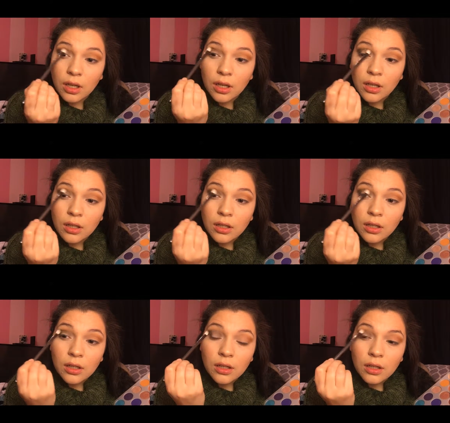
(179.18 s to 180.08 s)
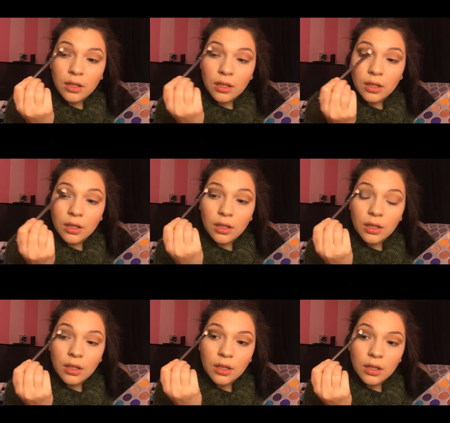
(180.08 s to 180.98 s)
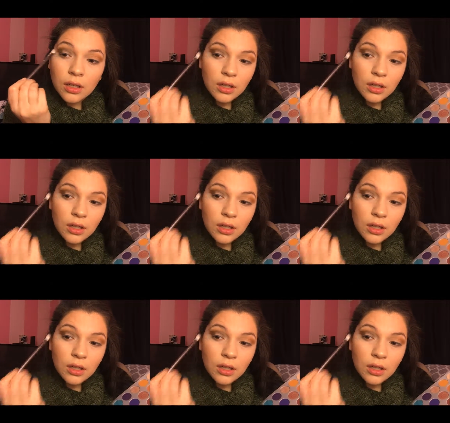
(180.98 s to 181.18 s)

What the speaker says: (silence)